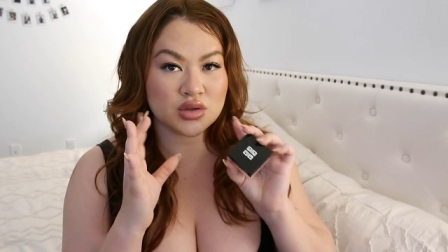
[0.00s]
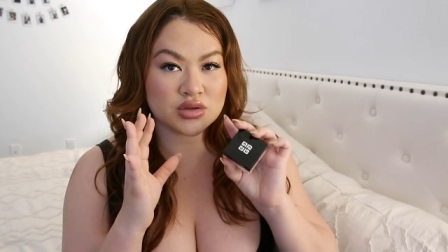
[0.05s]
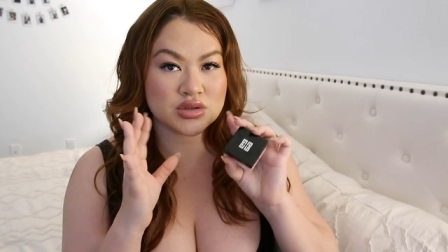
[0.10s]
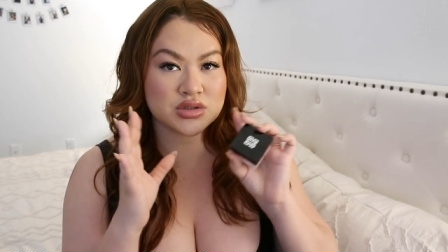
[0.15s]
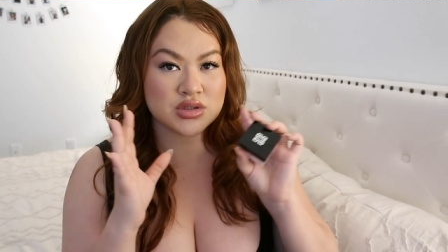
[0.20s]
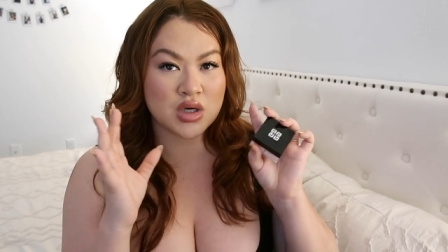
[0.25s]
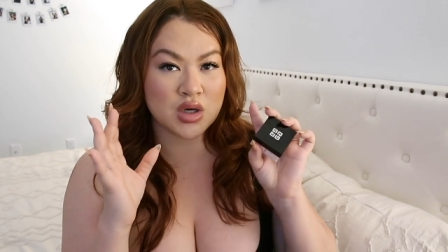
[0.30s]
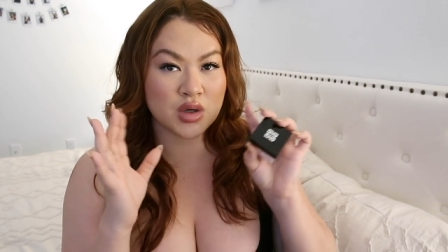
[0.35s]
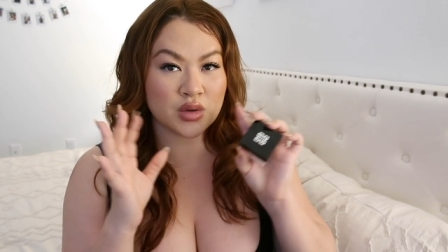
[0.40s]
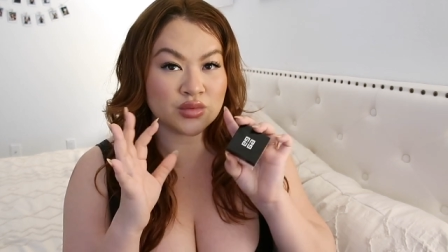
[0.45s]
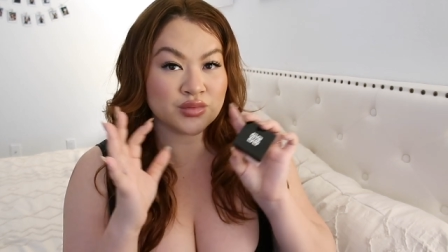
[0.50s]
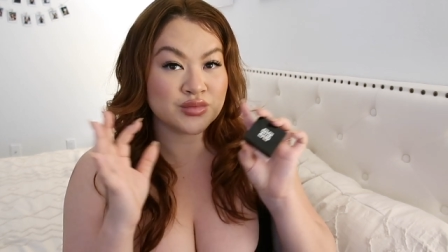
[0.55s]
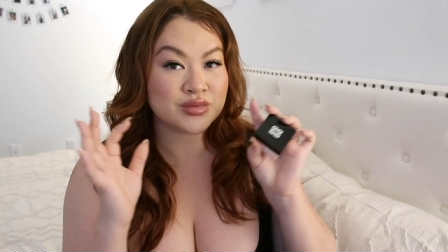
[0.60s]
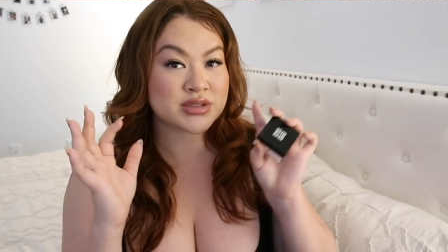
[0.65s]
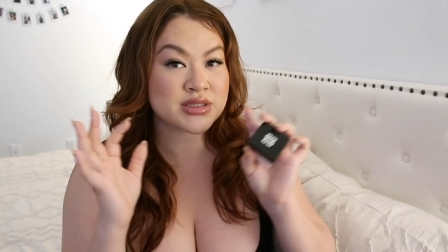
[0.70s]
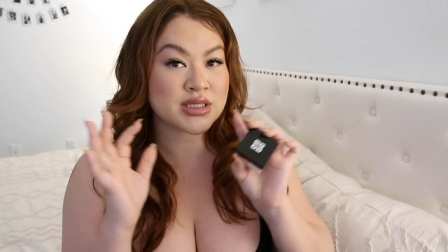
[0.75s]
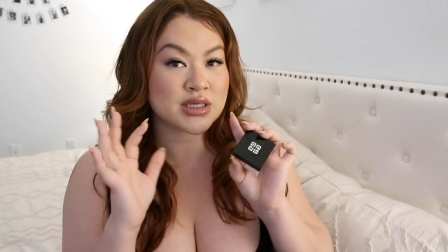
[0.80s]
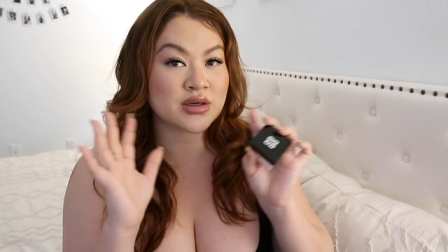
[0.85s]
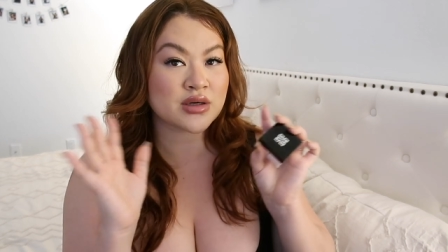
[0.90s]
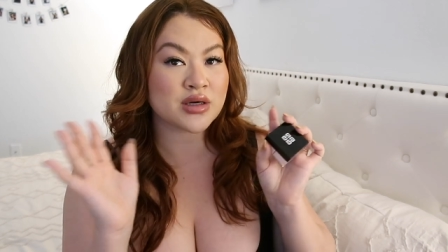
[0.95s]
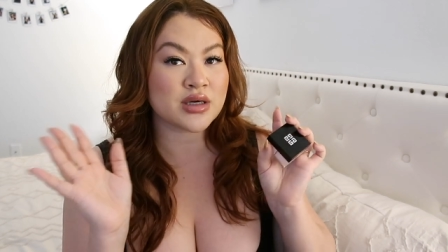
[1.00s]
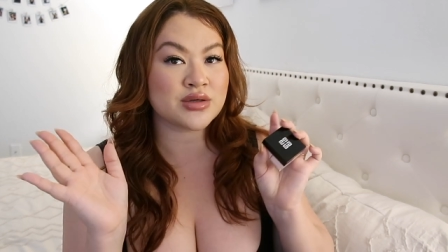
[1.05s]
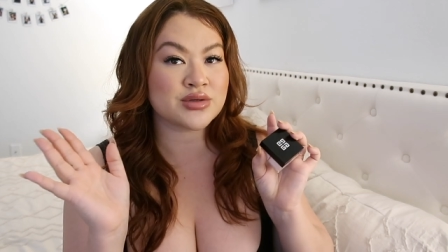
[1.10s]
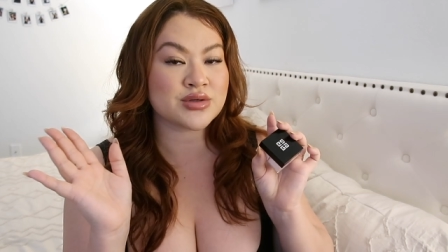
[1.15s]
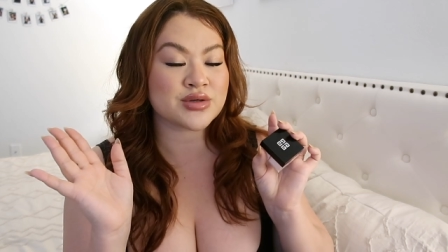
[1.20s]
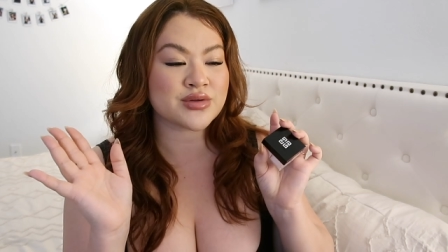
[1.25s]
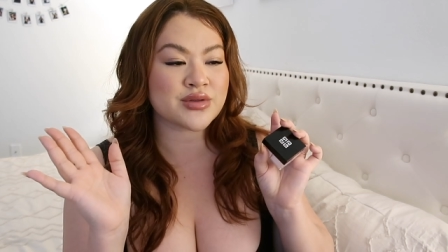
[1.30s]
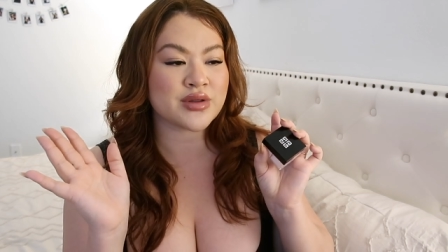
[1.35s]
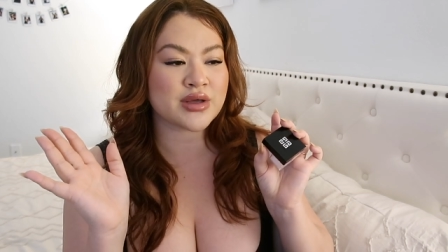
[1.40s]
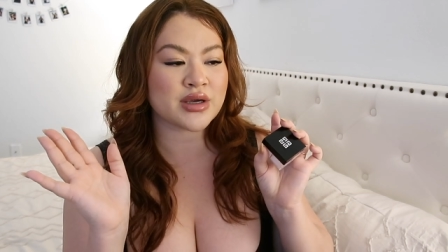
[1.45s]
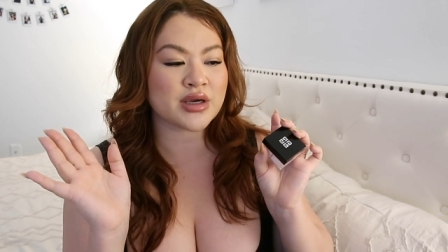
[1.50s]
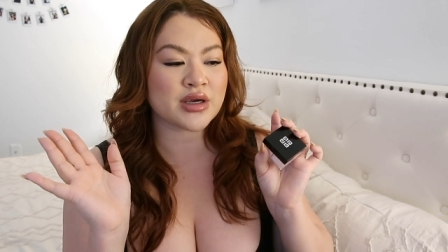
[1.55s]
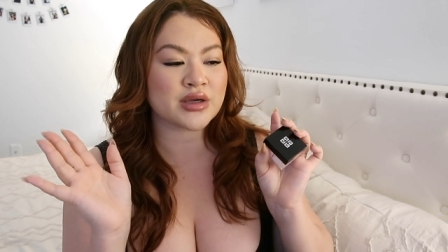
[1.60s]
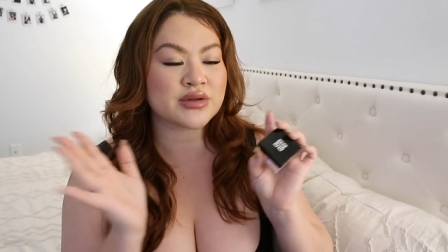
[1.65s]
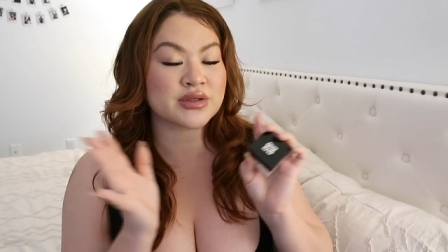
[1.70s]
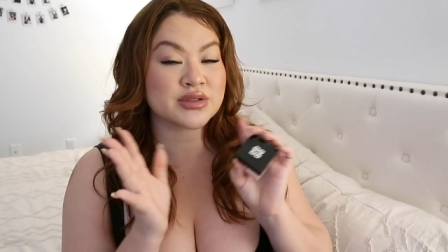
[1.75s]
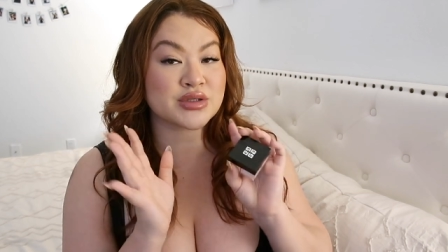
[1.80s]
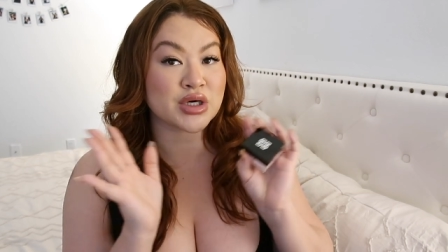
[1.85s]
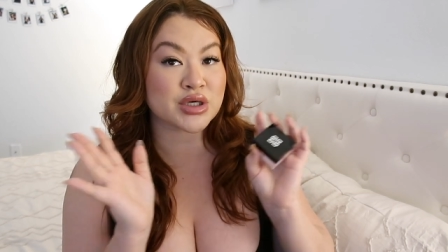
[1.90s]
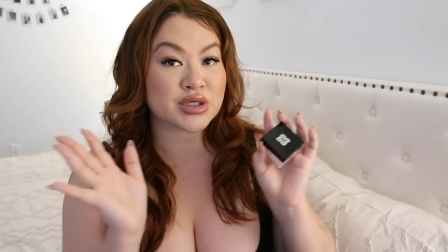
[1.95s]
tones that are under there,
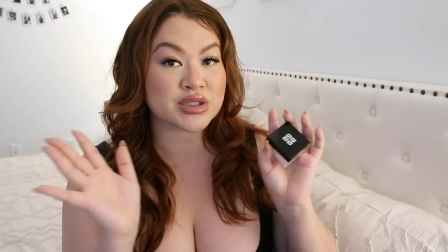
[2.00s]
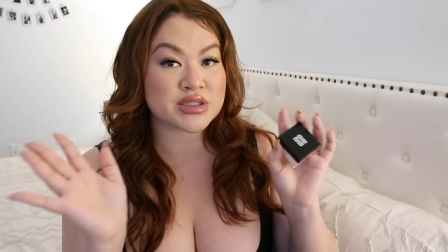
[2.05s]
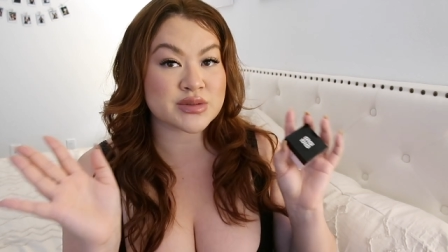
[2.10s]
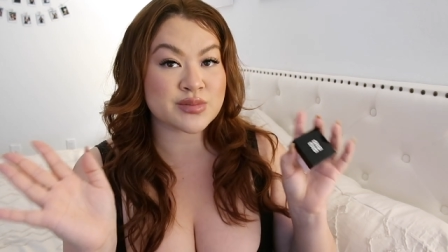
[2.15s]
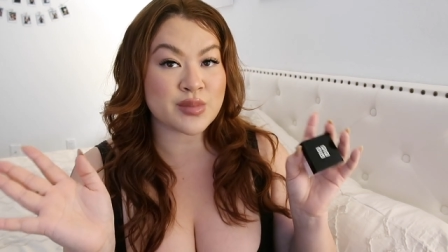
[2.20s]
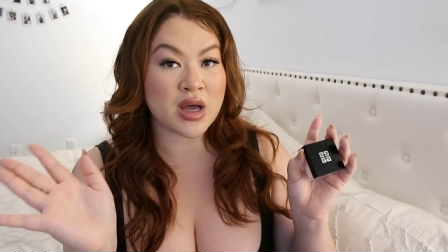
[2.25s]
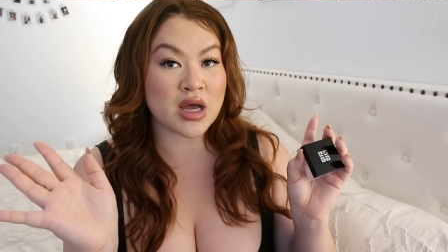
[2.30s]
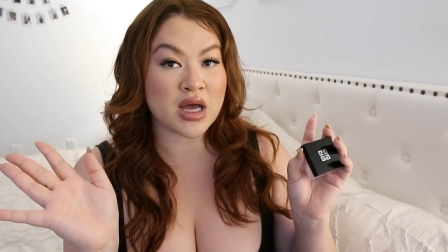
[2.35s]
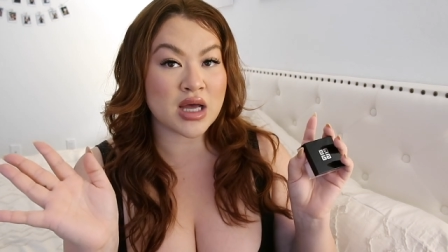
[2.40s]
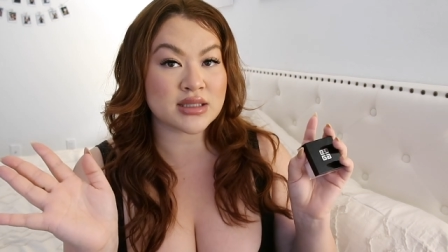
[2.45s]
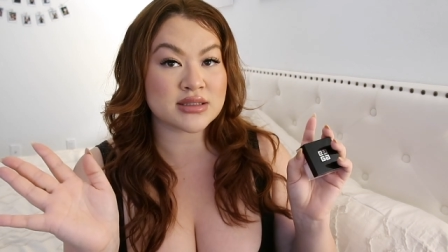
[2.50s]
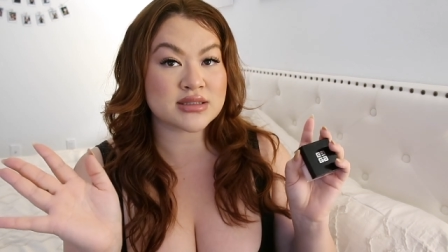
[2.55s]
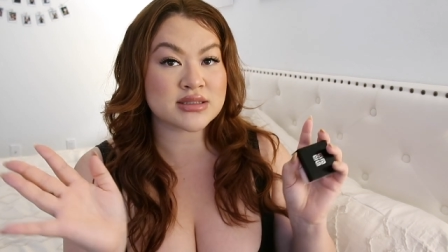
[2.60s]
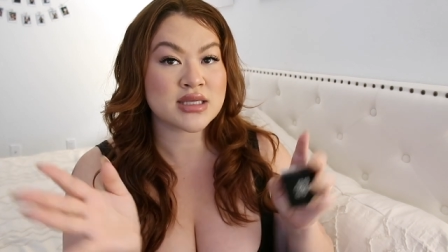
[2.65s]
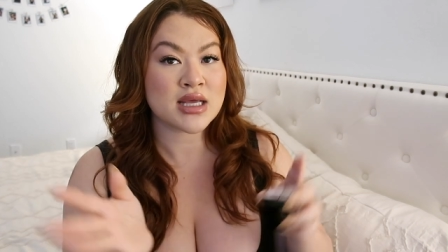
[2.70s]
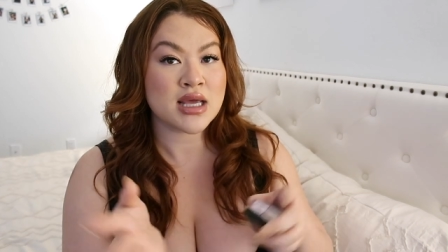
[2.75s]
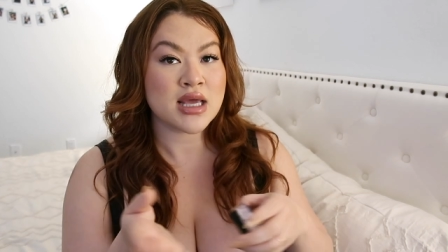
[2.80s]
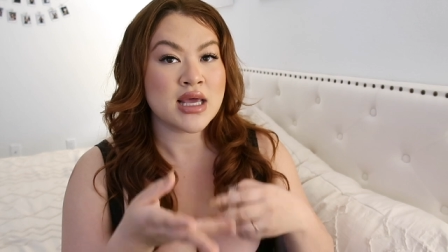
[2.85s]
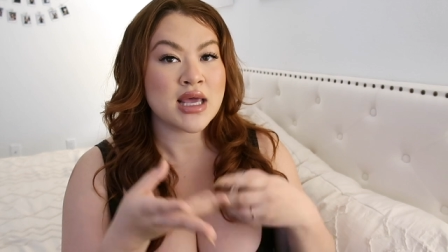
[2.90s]
the dark spots,